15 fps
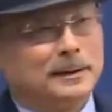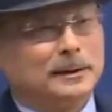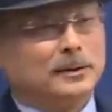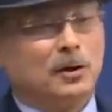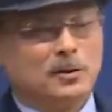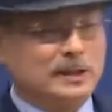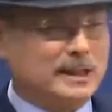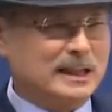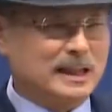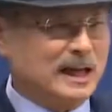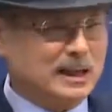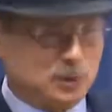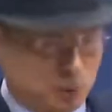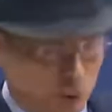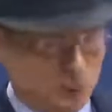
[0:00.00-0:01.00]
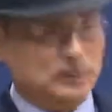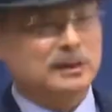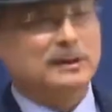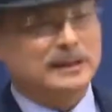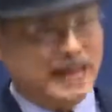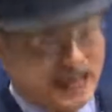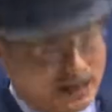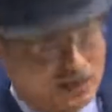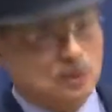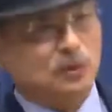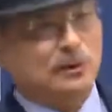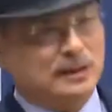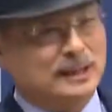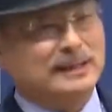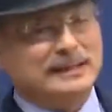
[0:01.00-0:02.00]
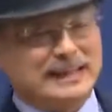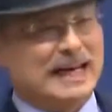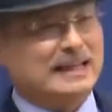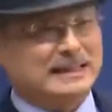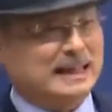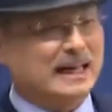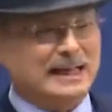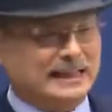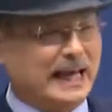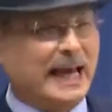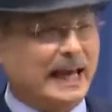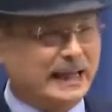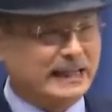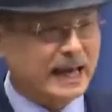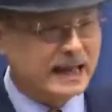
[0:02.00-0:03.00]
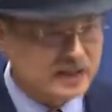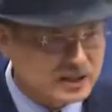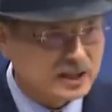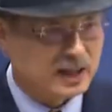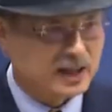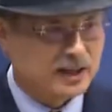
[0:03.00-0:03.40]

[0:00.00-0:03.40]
are bound to be sold, regardless of the economy.